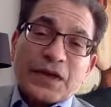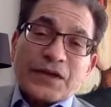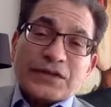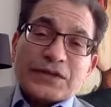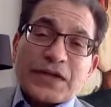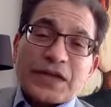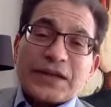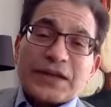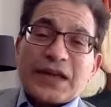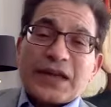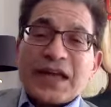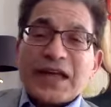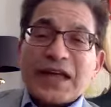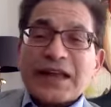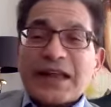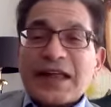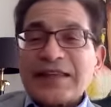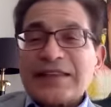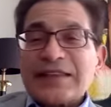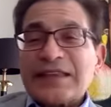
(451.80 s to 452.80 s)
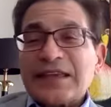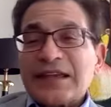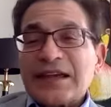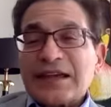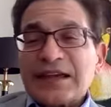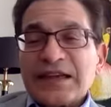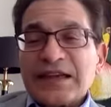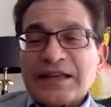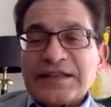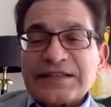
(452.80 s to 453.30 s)
So, and I think,
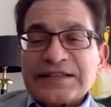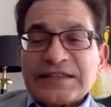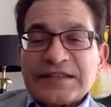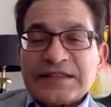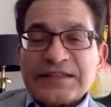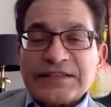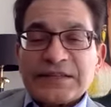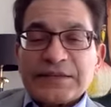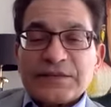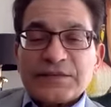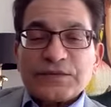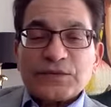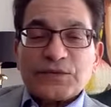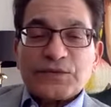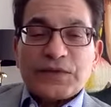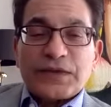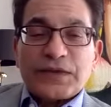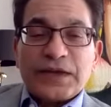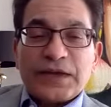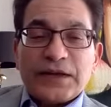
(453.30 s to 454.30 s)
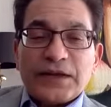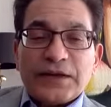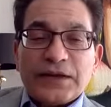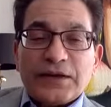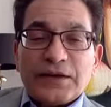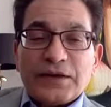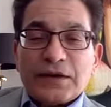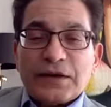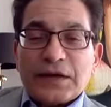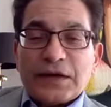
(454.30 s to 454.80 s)
again, in terms of
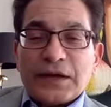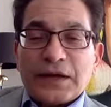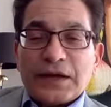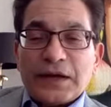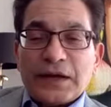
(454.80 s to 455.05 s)
failure,